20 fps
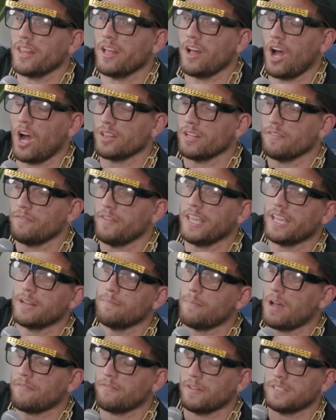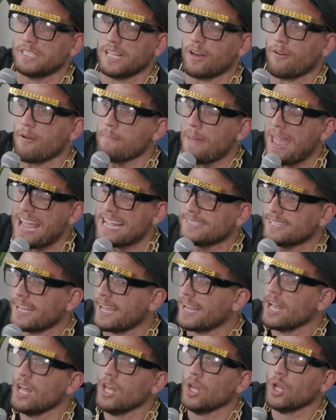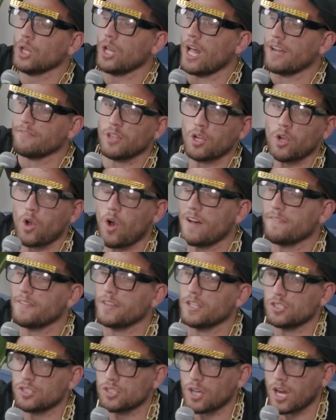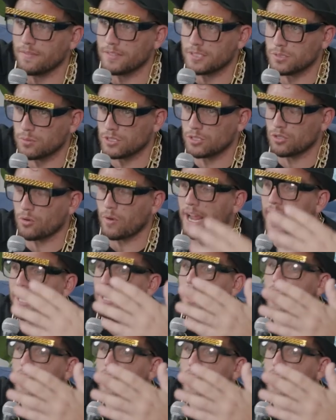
on the on the vegan muffins. They're amazing. Love the coffee. The service was great.